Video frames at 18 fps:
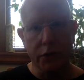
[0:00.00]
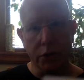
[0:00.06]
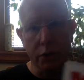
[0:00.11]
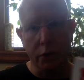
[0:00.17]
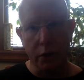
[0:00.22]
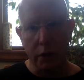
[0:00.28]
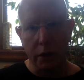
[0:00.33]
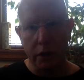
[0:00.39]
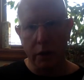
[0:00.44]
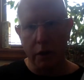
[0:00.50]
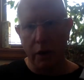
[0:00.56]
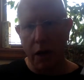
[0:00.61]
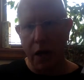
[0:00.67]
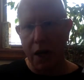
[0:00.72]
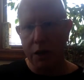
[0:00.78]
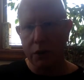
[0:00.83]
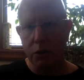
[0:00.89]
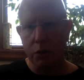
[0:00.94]
to do it. And
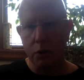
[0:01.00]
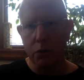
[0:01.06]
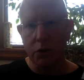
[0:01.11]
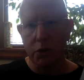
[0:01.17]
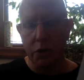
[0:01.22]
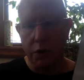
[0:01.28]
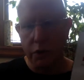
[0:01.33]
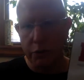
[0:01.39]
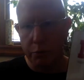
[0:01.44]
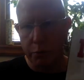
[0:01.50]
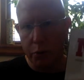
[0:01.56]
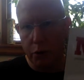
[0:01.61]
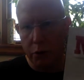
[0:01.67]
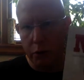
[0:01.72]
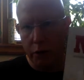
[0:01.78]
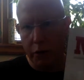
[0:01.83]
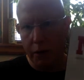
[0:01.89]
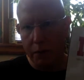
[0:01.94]
I used this
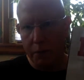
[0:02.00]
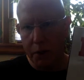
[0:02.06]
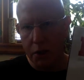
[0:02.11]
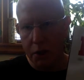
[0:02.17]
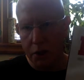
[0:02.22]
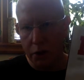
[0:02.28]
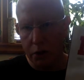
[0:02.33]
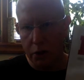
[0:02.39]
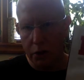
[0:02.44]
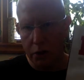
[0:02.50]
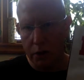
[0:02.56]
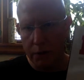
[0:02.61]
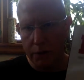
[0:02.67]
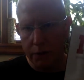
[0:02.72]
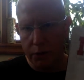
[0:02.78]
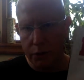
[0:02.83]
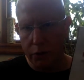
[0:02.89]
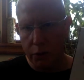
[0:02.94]
program here
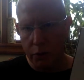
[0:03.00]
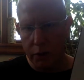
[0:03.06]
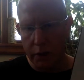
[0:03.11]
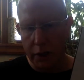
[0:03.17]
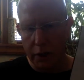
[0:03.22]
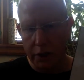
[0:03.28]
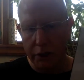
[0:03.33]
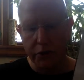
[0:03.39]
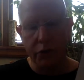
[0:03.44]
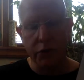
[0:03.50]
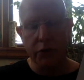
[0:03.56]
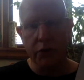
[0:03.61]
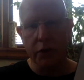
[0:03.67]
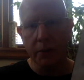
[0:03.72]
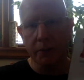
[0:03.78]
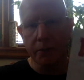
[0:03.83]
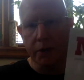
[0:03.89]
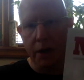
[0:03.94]
to do it. Now, this is
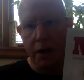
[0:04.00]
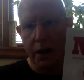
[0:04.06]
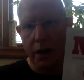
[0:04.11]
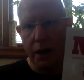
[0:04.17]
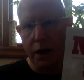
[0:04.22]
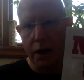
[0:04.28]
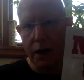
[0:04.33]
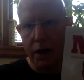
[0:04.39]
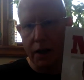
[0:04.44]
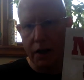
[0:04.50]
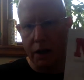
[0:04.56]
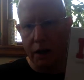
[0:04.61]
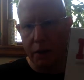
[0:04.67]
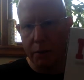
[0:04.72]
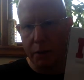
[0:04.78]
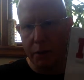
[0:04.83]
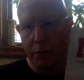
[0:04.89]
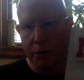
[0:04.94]

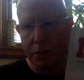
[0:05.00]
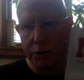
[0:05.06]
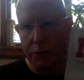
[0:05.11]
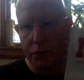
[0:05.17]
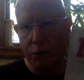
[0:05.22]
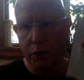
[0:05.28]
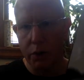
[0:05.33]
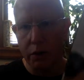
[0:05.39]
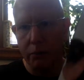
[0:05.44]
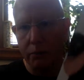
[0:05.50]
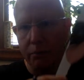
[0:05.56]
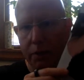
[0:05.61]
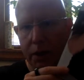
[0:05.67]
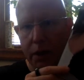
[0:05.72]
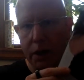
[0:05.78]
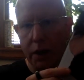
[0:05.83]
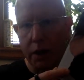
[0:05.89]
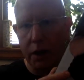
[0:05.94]
Kettlebell Muscle written
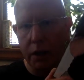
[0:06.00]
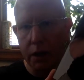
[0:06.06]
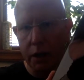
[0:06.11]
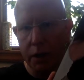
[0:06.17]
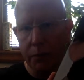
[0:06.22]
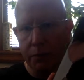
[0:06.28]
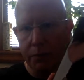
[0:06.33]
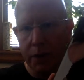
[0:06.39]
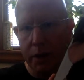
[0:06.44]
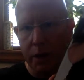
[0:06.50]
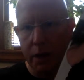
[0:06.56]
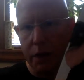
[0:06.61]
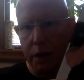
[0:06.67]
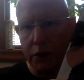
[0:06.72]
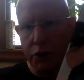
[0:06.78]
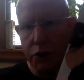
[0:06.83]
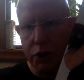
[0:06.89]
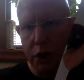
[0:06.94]
by
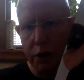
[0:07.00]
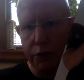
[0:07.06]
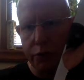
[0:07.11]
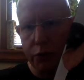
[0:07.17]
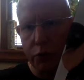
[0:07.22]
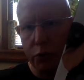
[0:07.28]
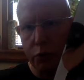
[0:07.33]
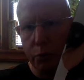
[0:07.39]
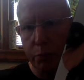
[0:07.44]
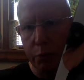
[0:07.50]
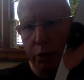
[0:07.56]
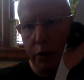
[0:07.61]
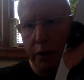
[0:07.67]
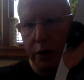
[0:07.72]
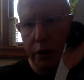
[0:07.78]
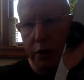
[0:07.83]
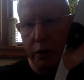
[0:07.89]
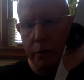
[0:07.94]
Jeff Newport
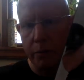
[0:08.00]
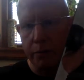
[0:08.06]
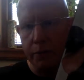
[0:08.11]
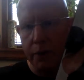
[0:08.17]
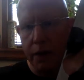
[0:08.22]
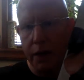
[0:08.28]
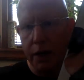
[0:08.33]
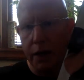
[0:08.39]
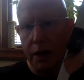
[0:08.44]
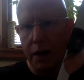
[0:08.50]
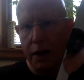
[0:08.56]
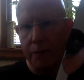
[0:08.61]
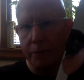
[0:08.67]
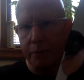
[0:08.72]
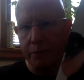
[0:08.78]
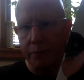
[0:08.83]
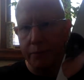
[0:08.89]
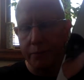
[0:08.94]
here.
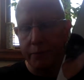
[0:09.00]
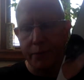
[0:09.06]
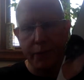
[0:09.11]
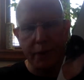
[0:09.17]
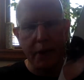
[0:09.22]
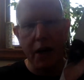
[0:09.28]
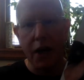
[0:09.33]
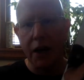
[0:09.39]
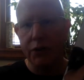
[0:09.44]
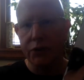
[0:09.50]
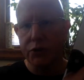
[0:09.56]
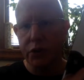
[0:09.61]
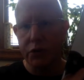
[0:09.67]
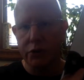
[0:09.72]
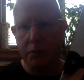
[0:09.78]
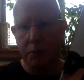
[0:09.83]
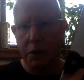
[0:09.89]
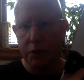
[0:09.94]
The guy's
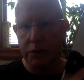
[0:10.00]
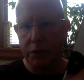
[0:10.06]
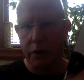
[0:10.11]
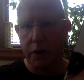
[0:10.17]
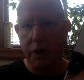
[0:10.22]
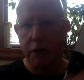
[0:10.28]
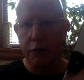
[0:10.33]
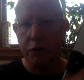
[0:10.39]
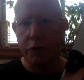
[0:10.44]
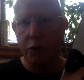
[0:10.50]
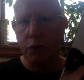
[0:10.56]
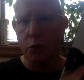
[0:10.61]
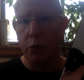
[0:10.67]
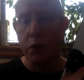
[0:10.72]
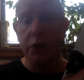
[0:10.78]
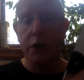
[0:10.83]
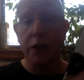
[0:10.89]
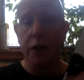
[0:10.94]
just amazing. If you
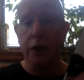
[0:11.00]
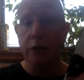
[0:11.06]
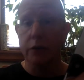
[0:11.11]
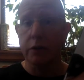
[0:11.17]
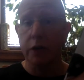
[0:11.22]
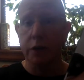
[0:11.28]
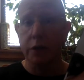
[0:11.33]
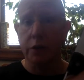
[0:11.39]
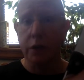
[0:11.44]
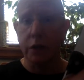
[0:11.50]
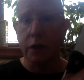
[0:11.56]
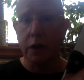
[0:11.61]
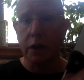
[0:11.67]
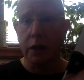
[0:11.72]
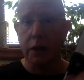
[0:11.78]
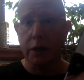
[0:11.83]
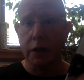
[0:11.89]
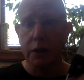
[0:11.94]
reach out
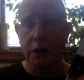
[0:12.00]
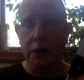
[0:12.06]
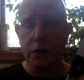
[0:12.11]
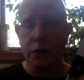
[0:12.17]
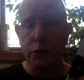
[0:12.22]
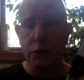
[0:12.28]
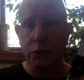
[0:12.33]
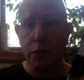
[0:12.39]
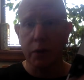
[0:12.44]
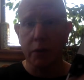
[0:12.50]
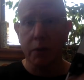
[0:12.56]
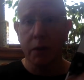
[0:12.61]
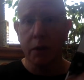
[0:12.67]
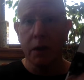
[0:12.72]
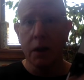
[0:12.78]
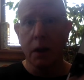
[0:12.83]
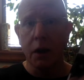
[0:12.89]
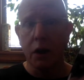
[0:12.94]
and get in touch with him
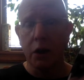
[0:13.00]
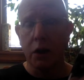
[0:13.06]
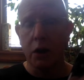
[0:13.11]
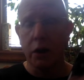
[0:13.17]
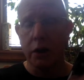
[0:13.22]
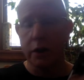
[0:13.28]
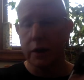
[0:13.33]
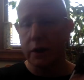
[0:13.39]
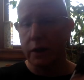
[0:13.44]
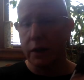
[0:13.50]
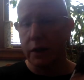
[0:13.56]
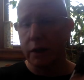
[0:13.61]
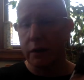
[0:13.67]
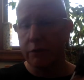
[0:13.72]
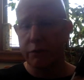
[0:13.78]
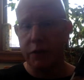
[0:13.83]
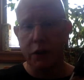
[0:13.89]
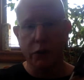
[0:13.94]
on
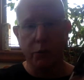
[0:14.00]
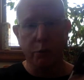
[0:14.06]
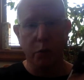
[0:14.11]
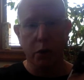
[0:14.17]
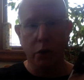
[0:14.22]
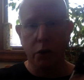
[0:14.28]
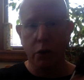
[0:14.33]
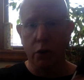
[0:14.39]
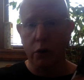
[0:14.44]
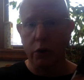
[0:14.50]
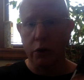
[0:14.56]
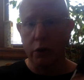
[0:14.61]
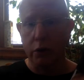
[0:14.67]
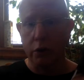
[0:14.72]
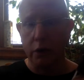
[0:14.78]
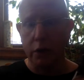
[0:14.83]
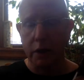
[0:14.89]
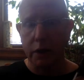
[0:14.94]
Facebook
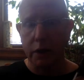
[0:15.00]
or